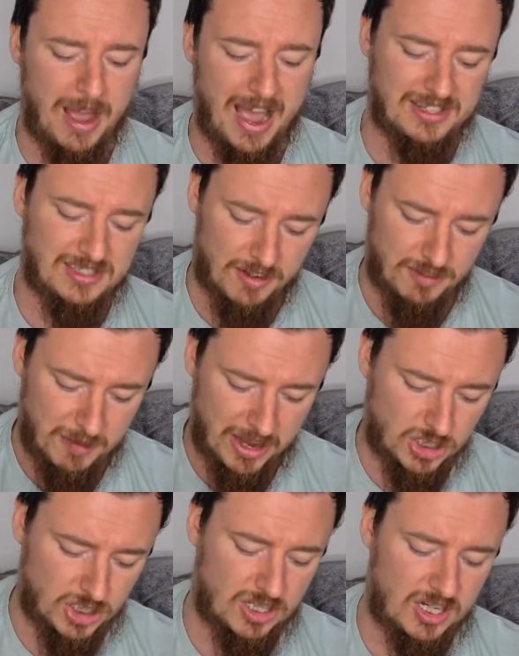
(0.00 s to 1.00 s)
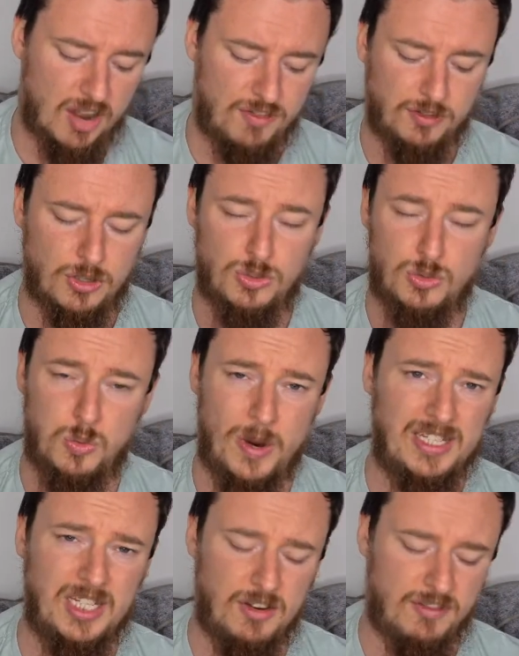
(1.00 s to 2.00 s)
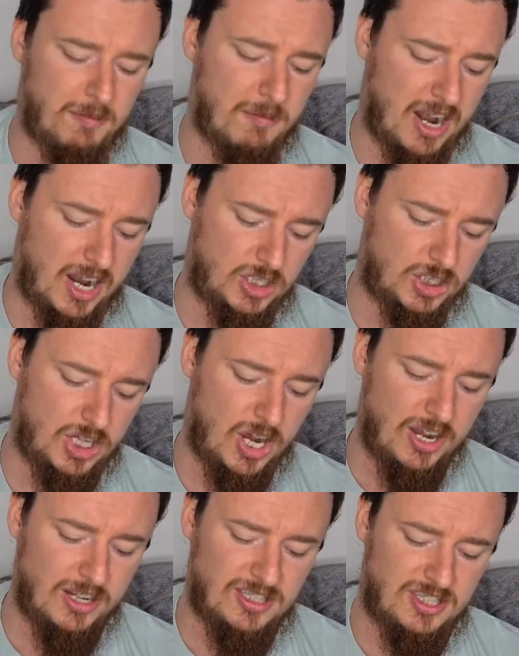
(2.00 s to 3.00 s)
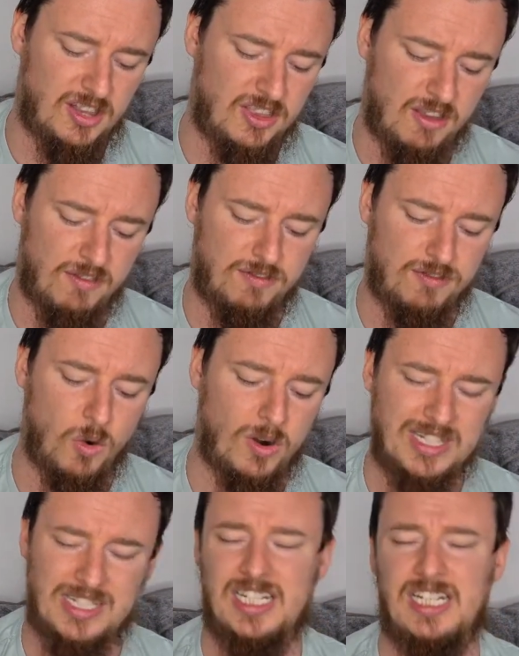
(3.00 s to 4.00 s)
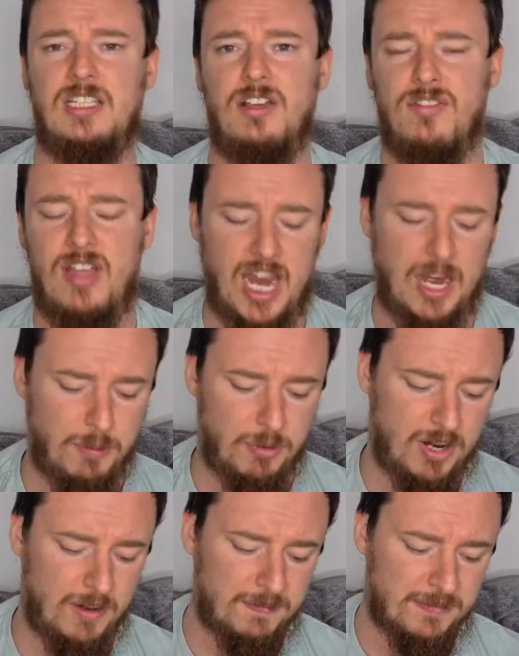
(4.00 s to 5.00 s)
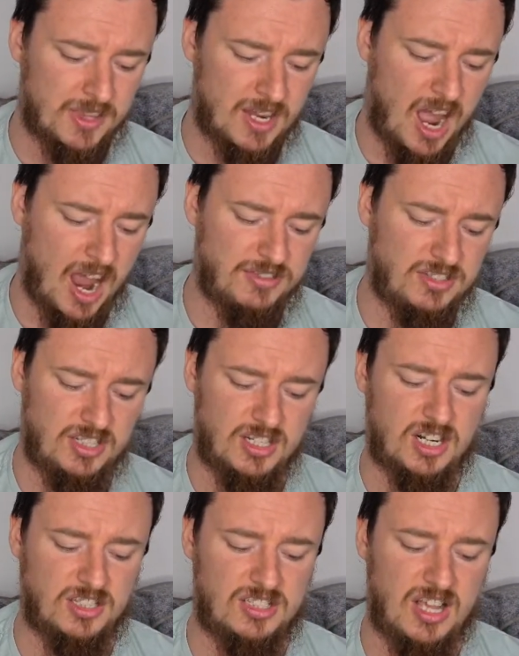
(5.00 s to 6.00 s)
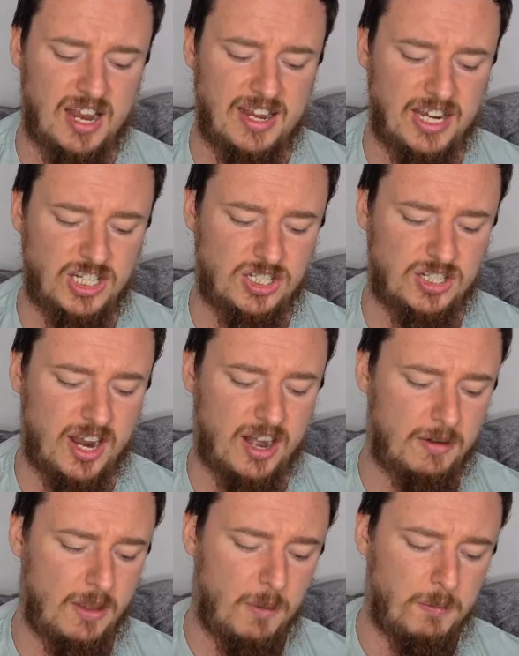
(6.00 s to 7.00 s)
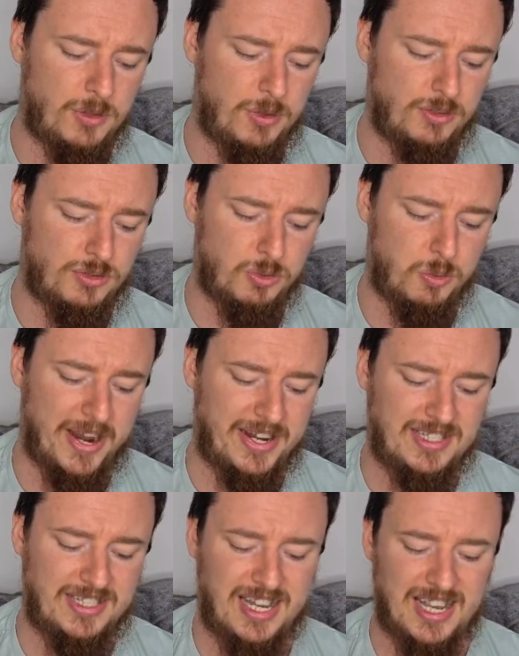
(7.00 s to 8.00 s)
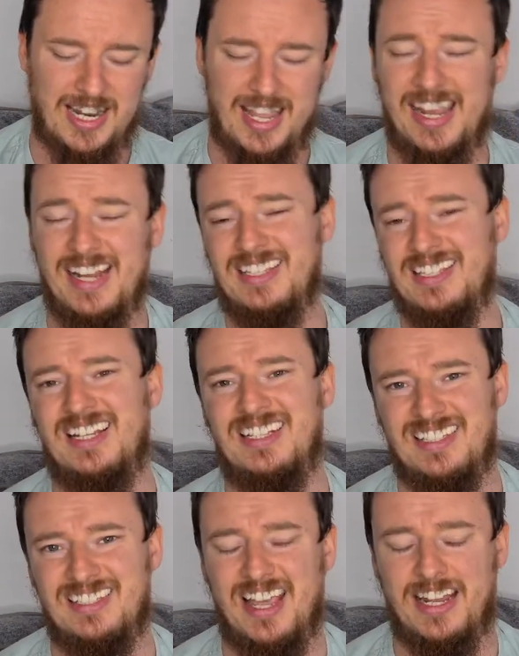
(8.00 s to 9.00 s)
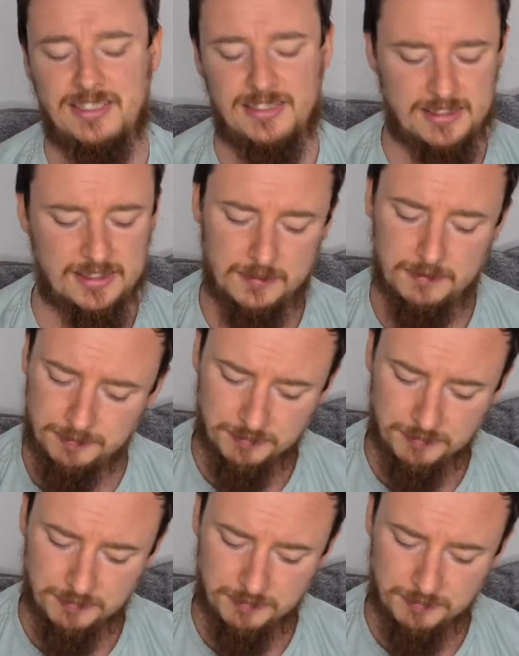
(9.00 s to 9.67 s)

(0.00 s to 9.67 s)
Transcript: As I've mentioned there, the 20th of March till the 14th of April, I've seen the consolidation there between 20 and 18 cents.